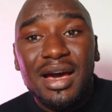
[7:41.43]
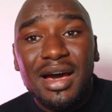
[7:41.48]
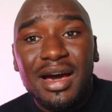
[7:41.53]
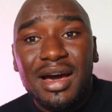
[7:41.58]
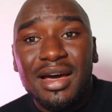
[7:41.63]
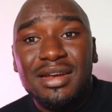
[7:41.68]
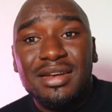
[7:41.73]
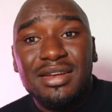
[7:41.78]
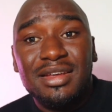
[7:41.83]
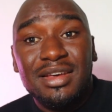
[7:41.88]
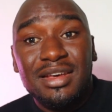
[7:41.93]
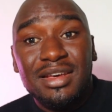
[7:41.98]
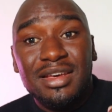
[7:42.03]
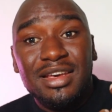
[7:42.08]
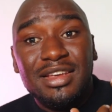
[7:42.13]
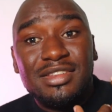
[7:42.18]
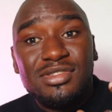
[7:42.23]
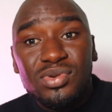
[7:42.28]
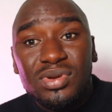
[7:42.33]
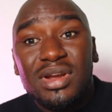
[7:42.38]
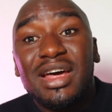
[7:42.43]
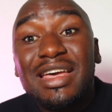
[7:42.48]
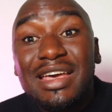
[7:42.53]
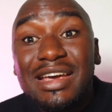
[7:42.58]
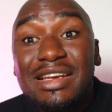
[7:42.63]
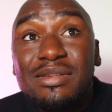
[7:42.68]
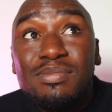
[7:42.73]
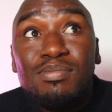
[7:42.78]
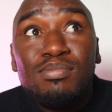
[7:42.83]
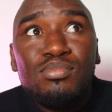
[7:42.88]
And it's gonna
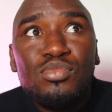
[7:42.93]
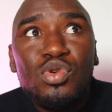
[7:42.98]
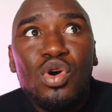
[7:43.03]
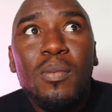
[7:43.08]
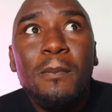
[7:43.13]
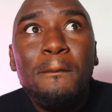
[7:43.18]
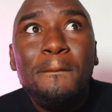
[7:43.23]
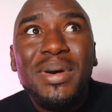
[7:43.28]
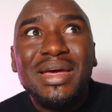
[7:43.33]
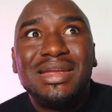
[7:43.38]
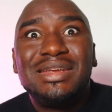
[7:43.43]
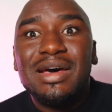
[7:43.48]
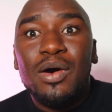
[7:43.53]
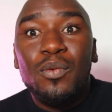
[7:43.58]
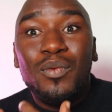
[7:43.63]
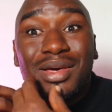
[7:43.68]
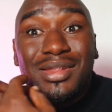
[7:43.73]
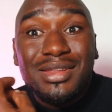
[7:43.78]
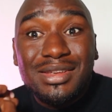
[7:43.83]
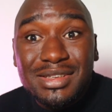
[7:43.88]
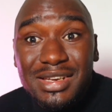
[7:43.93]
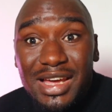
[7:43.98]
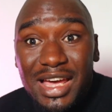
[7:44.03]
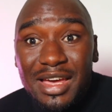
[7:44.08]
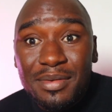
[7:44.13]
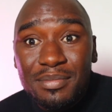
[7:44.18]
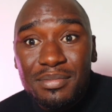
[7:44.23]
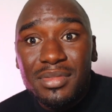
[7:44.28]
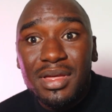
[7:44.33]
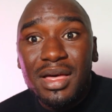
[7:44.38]
get more better with
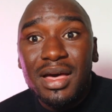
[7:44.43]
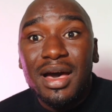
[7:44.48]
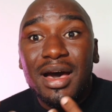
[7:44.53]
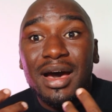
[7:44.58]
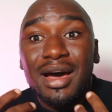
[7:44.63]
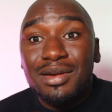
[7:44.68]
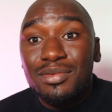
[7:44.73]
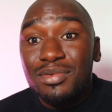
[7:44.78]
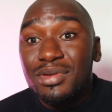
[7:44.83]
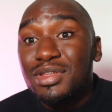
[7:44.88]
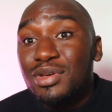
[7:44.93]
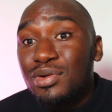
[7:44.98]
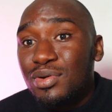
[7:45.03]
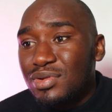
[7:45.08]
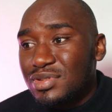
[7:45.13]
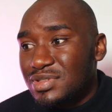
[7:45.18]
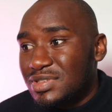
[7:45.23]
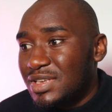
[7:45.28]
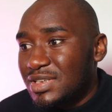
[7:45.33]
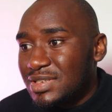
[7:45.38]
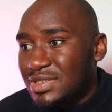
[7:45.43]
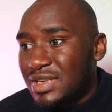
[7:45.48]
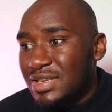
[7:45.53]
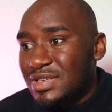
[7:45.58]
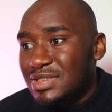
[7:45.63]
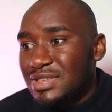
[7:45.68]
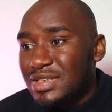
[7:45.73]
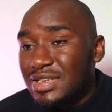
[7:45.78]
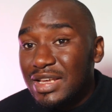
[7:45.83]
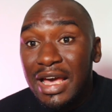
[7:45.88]
time and with
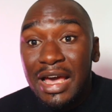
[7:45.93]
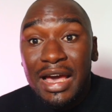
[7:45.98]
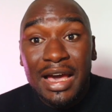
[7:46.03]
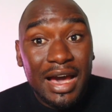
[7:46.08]
consistency.